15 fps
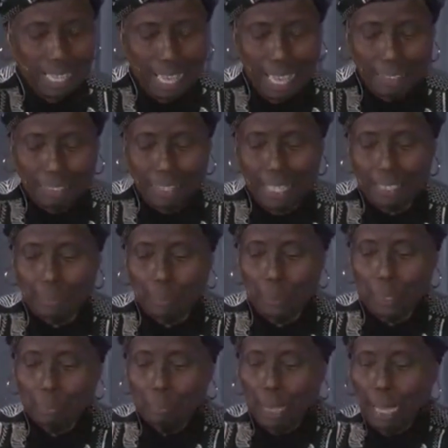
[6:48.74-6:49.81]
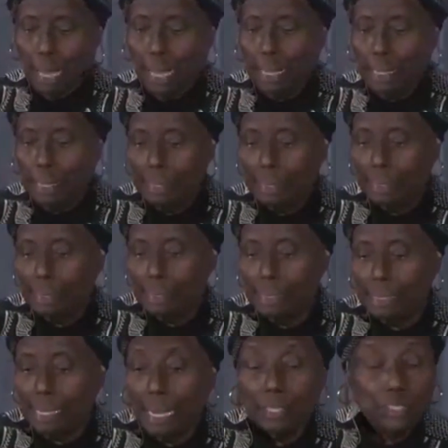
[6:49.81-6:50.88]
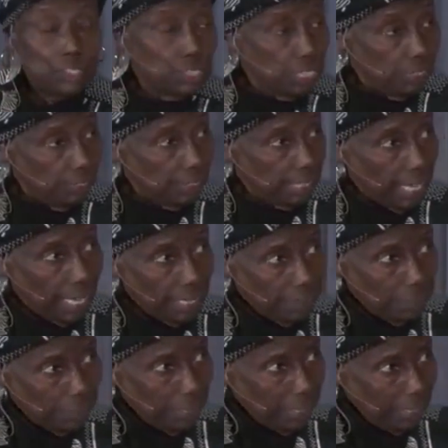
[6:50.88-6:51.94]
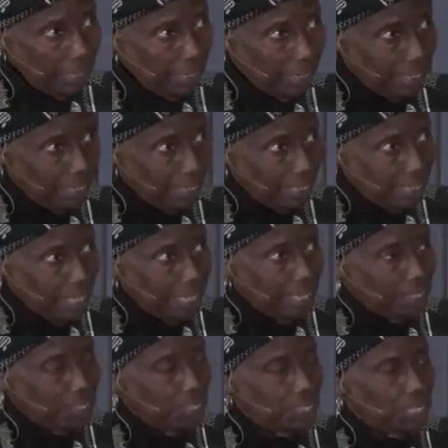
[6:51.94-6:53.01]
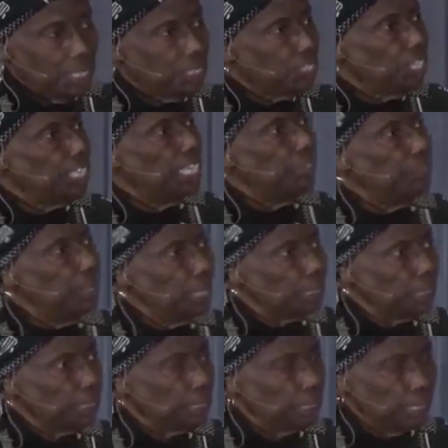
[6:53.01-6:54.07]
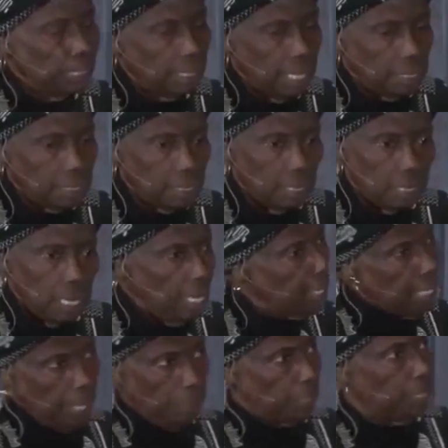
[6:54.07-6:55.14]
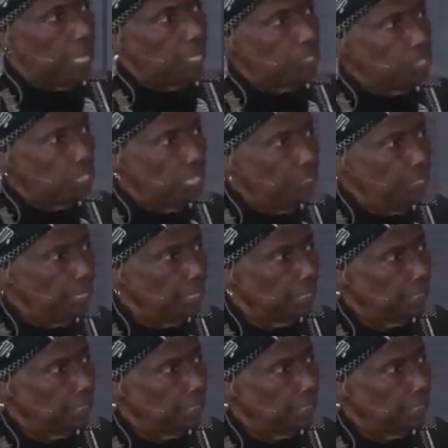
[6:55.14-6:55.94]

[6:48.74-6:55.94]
And then when my Aunt Geneva got up there, she said, Geneva, what? And I said, her name is not Geneva.